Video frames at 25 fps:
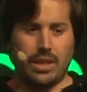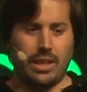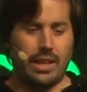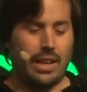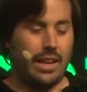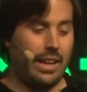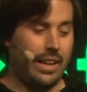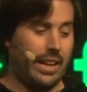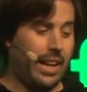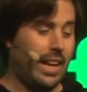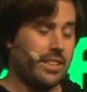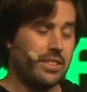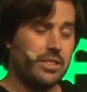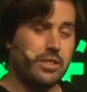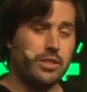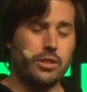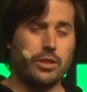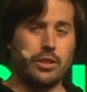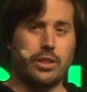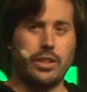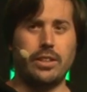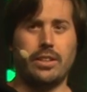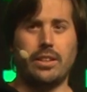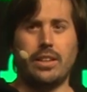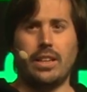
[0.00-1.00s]
an
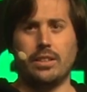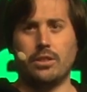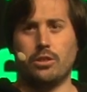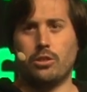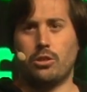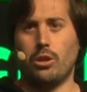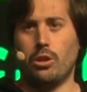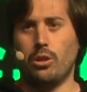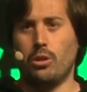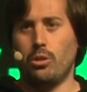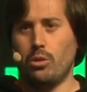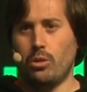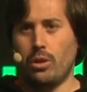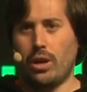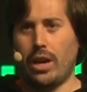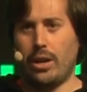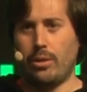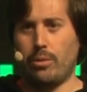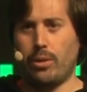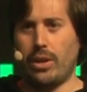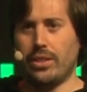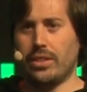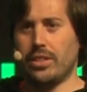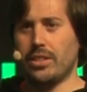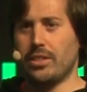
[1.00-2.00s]
answer, and so I
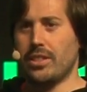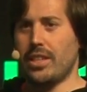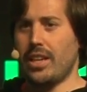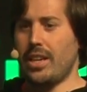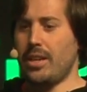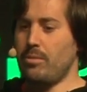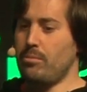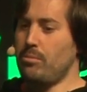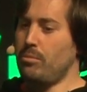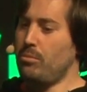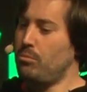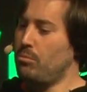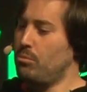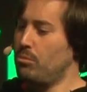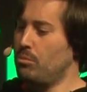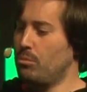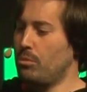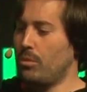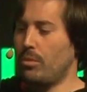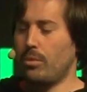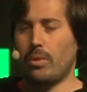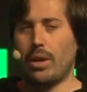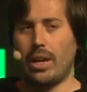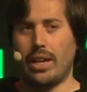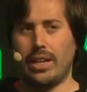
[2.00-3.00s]
run the same,
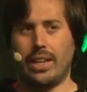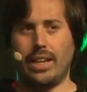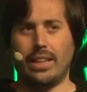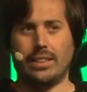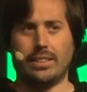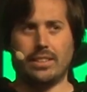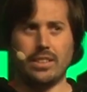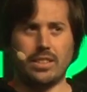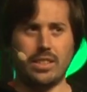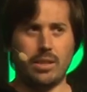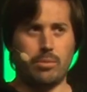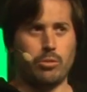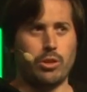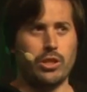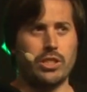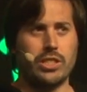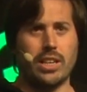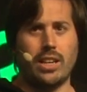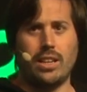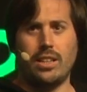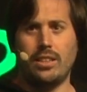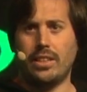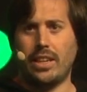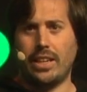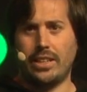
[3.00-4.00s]
I get the same
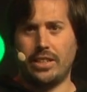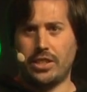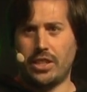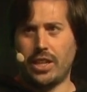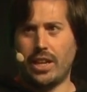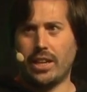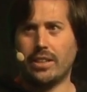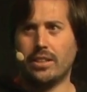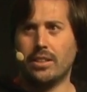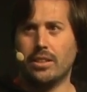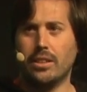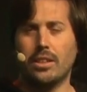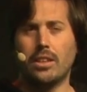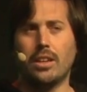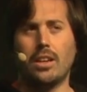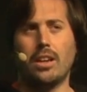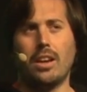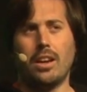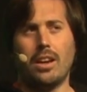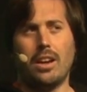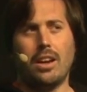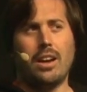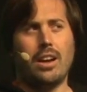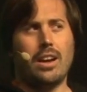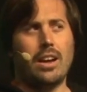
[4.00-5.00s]
result, I check,
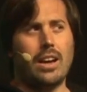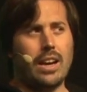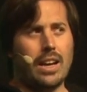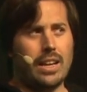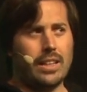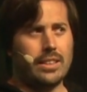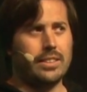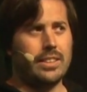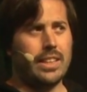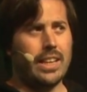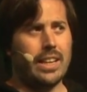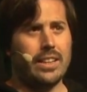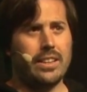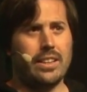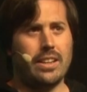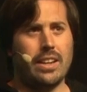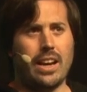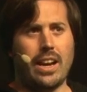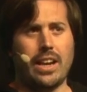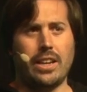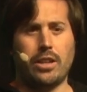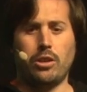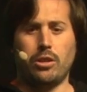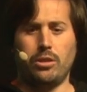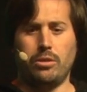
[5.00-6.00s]
and then
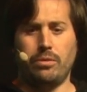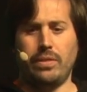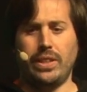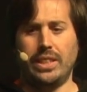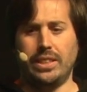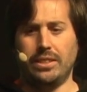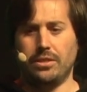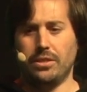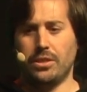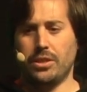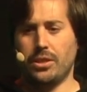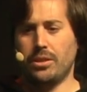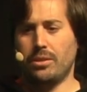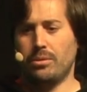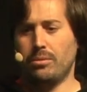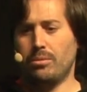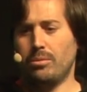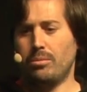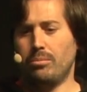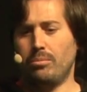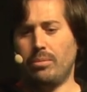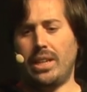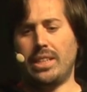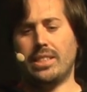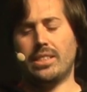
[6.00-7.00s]
I convince
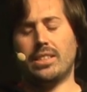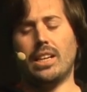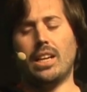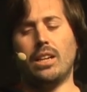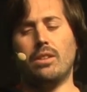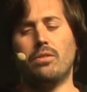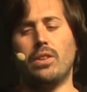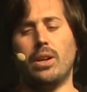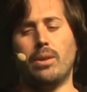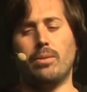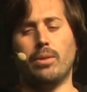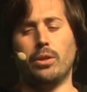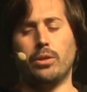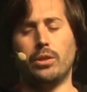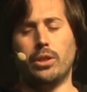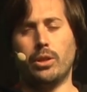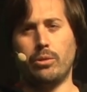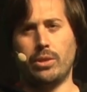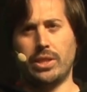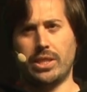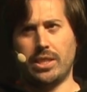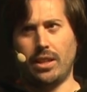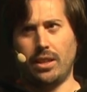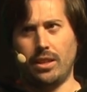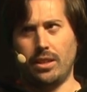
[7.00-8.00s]
myself about the
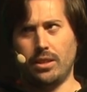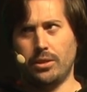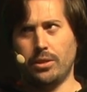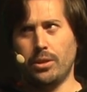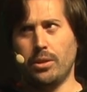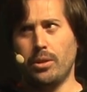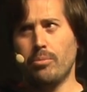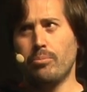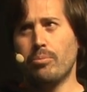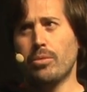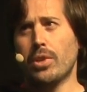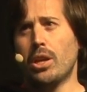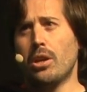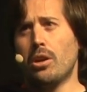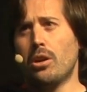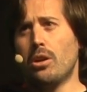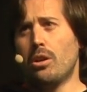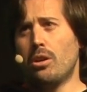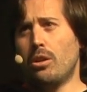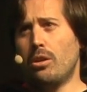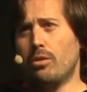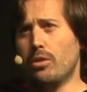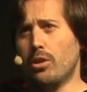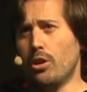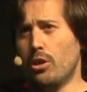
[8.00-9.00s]
result.
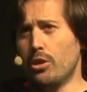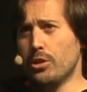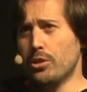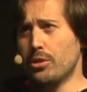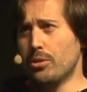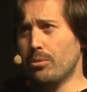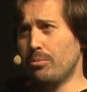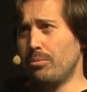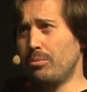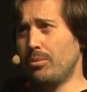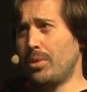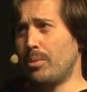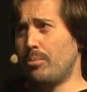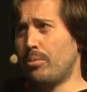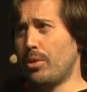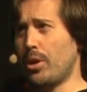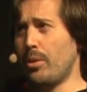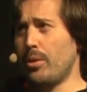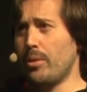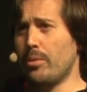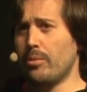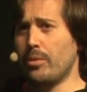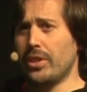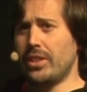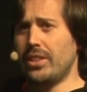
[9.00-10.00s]
Of course, the
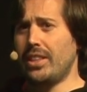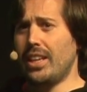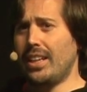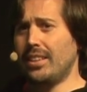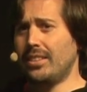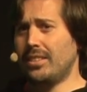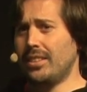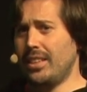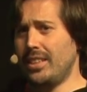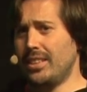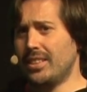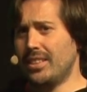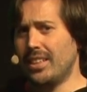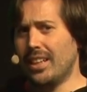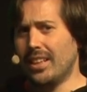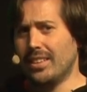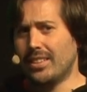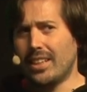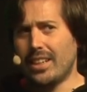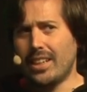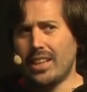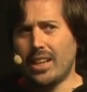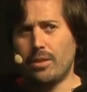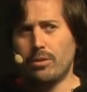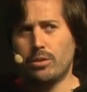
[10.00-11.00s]
problem with that is that
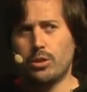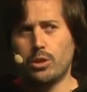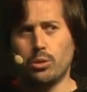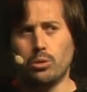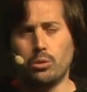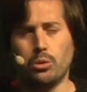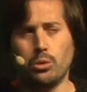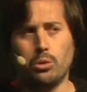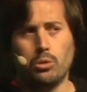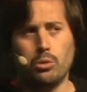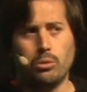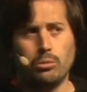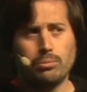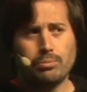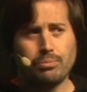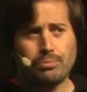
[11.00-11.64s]
I have to do